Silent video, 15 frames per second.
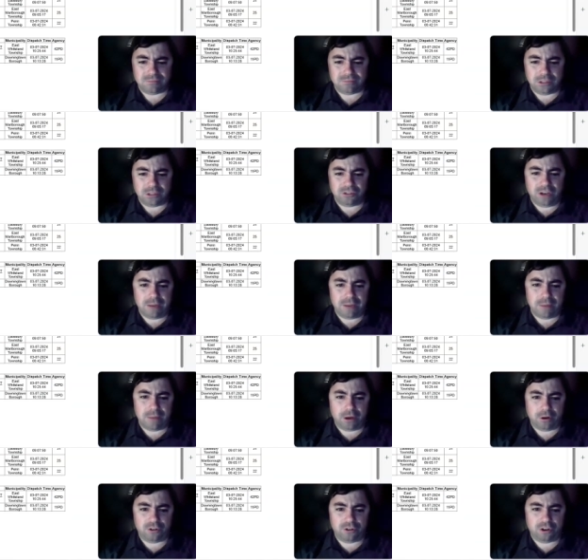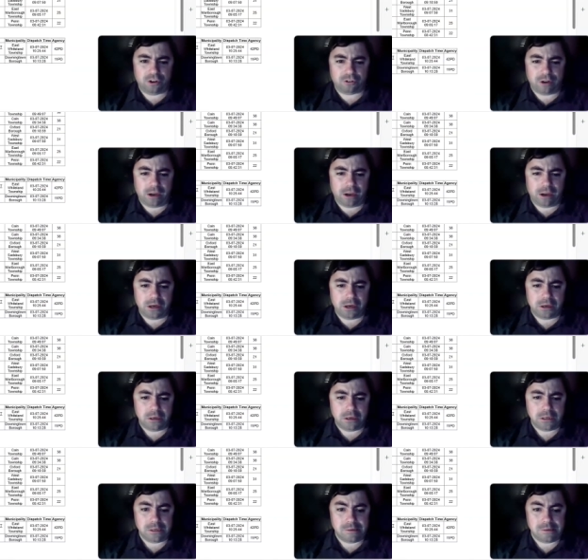Is it any better in Chester County?
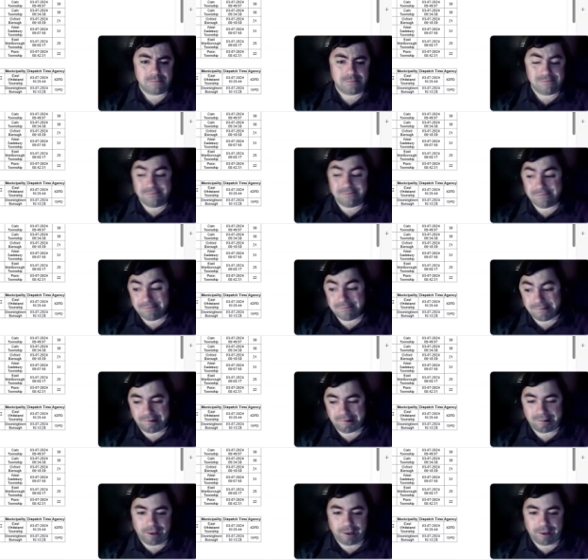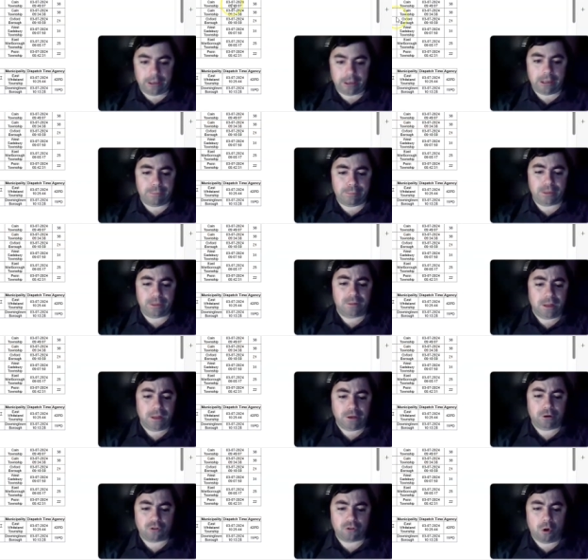Mm, slightly, but
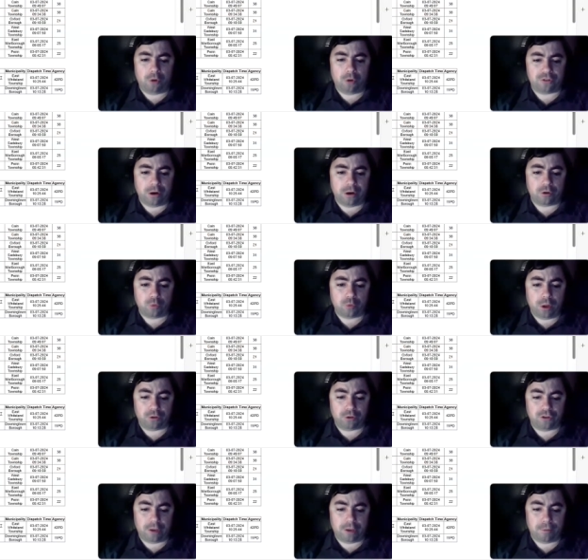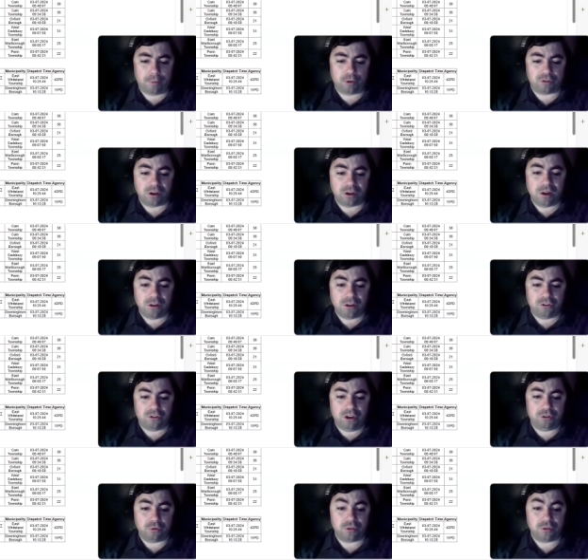there's calls there as well. Sick person,
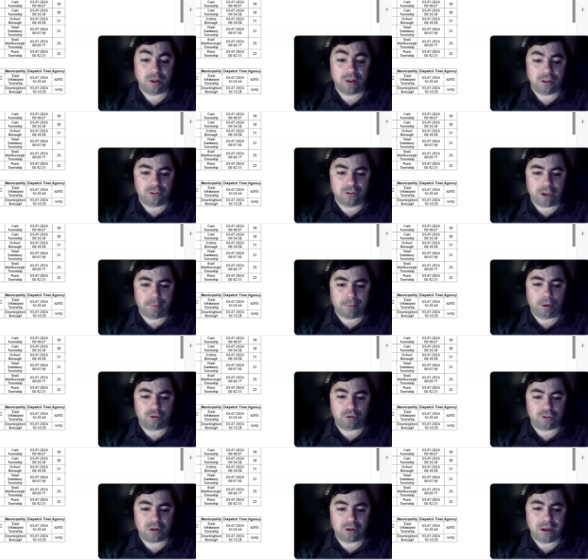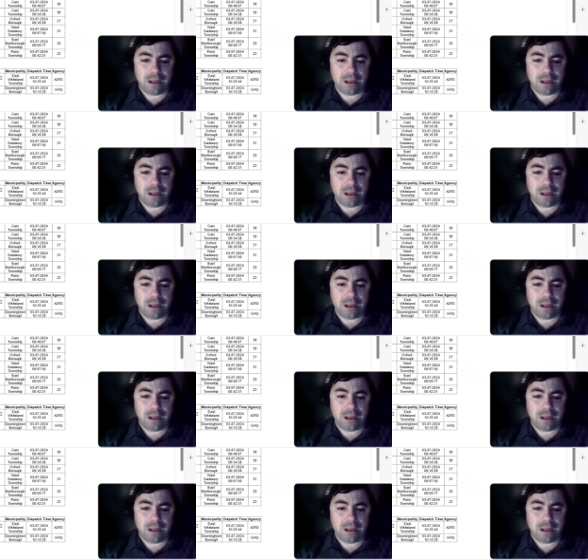seizures, sick person.